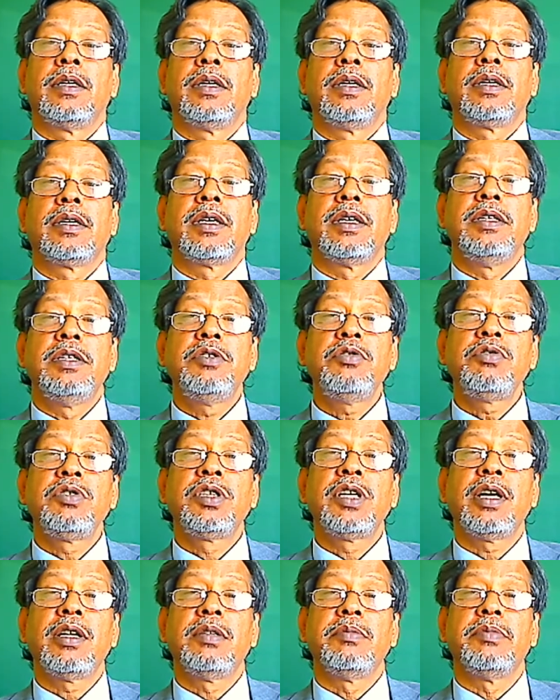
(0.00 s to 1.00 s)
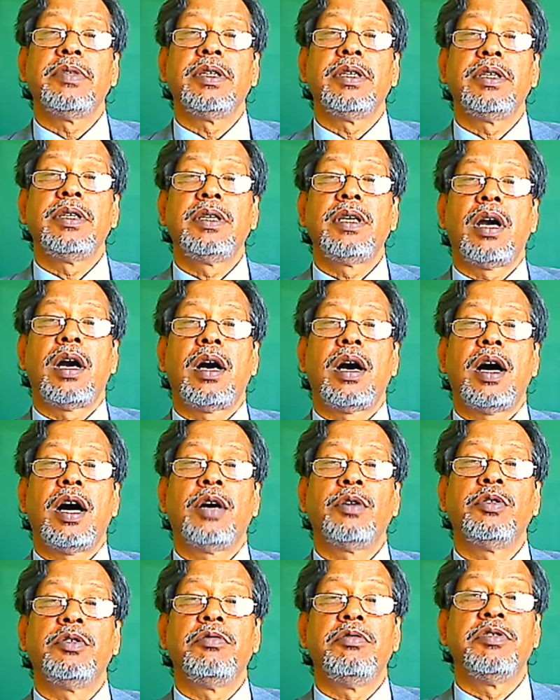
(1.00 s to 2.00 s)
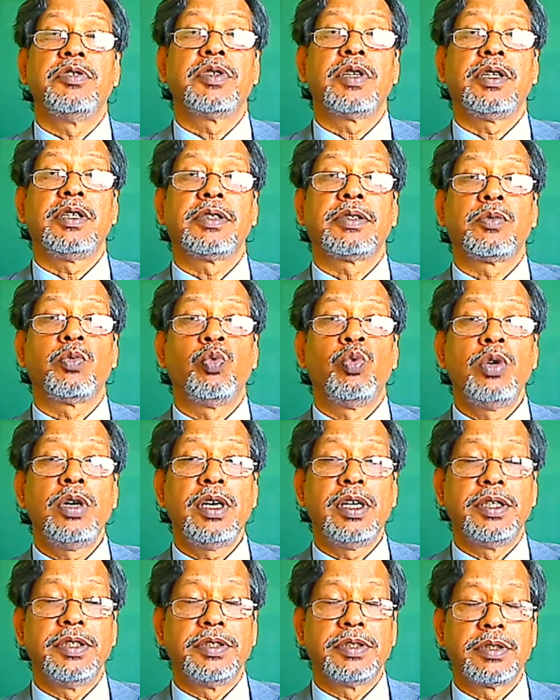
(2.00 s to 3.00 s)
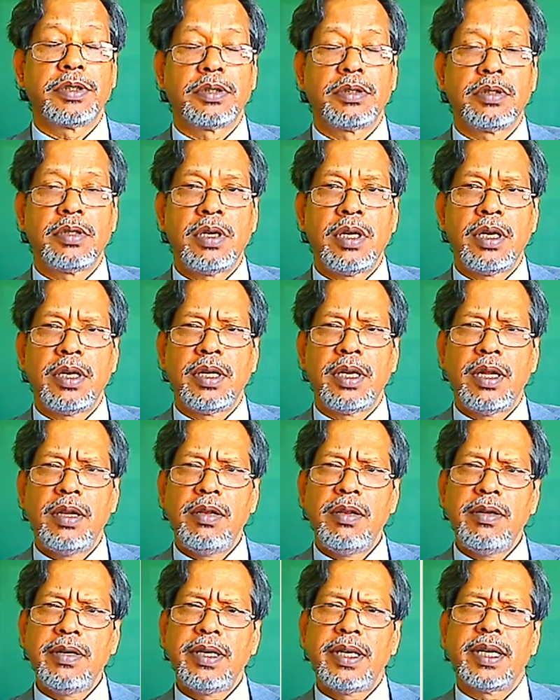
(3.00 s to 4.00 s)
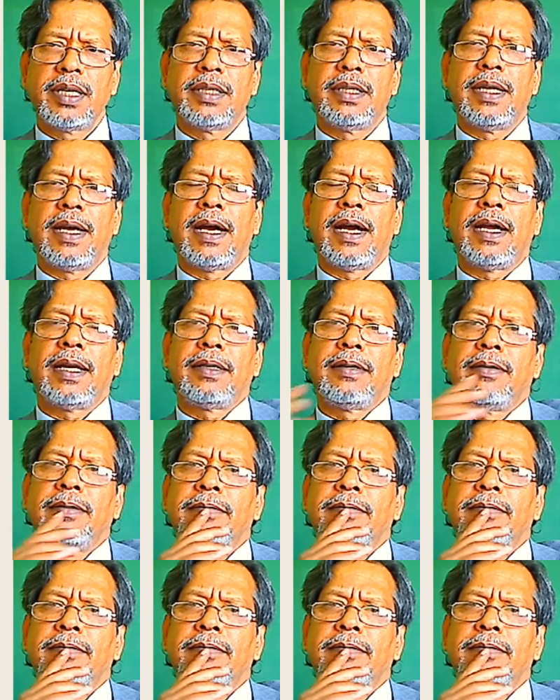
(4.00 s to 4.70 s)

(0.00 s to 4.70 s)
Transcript: Can you tell me how the result was? Now look at that.